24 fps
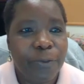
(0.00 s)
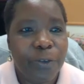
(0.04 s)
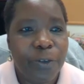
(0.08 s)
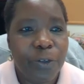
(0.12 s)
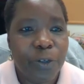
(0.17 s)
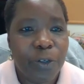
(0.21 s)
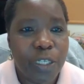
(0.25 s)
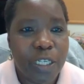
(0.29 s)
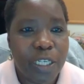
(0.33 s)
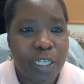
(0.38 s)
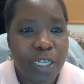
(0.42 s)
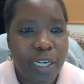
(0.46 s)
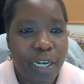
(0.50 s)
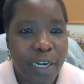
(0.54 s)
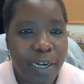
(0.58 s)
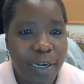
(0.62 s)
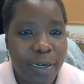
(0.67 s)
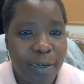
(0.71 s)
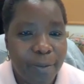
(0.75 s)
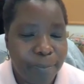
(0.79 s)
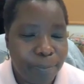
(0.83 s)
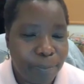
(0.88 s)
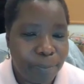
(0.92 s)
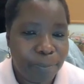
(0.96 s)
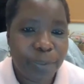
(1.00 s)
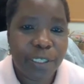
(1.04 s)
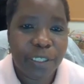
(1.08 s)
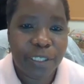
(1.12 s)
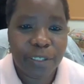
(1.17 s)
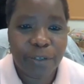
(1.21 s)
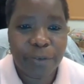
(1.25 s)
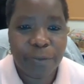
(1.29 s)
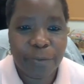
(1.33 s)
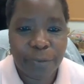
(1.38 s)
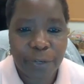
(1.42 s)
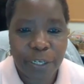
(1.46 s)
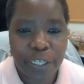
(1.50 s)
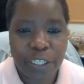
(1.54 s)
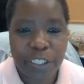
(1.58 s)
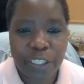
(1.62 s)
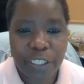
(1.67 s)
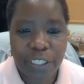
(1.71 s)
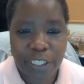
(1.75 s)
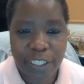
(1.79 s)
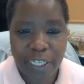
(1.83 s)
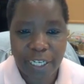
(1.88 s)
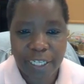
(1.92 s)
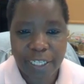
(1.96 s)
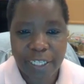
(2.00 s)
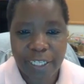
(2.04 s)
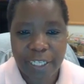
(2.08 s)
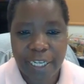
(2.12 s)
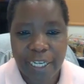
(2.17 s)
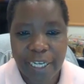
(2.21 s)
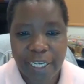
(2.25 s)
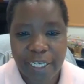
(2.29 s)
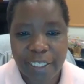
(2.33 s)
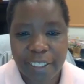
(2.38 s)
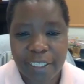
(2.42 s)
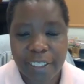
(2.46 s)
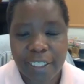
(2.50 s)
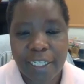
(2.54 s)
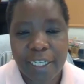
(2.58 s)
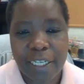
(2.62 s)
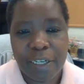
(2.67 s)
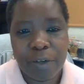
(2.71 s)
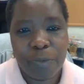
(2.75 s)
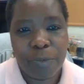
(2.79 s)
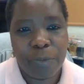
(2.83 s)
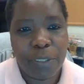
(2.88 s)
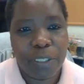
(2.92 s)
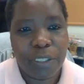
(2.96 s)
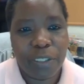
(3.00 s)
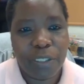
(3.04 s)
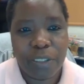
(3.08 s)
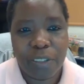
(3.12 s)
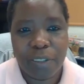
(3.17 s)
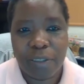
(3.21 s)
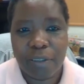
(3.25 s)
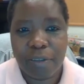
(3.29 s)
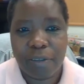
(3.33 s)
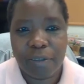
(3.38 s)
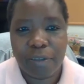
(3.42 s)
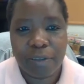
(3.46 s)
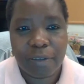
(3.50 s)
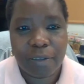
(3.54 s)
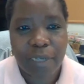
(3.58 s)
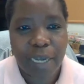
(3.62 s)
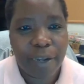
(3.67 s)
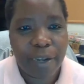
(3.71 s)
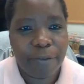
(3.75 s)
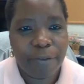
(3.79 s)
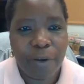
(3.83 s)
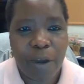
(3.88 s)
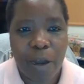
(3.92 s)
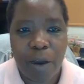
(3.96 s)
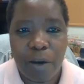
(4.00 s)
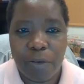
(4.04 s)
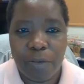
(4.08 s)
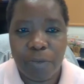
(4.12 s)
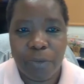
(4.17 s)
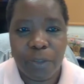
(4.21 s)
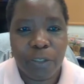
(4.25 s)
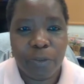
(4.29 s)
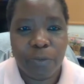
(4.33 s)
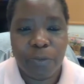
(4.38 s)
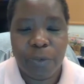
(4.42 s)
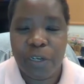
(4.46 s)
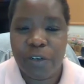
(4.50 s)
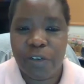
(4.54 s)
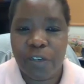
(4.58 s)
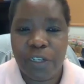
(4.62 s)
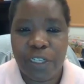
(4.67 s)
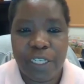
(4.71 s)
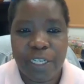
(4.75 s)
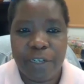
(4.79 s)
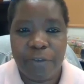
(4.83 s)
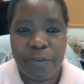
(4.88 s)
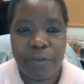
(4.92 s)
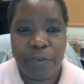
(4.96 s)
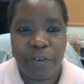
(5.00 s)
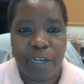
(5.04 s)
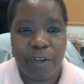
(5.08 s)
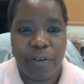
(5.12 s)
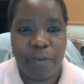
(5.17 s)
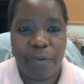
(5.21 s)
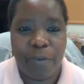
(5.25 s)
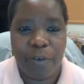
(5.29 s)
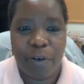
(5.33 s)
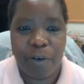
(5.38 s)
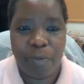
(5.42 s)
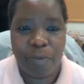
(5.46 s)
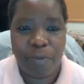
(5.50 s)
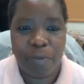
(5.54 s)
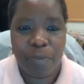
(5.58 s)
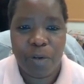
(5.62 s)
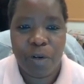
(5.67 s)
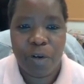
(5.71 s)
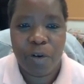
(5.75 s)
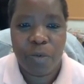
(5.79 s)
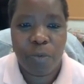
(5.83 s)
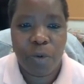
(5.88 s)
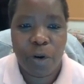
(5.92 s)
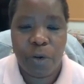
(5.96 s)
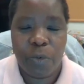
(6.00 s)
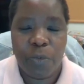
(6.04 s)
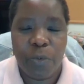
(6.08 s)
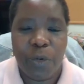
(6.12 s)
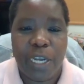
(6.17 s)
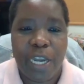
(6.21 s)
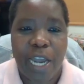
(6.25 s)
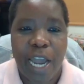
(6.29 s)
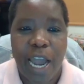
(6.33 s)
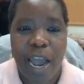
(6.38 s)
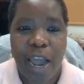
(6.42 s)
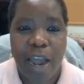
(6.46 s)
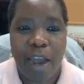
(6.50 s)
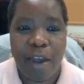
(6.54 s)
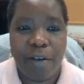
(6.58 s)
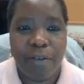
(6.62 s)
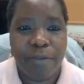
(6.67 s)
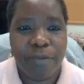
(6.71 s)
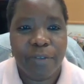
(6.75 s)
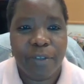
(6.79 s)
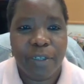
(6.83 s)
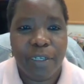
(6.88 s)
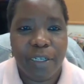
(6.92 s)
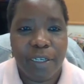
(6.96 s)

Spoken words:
food preservation techniques, which I found was very different from what we have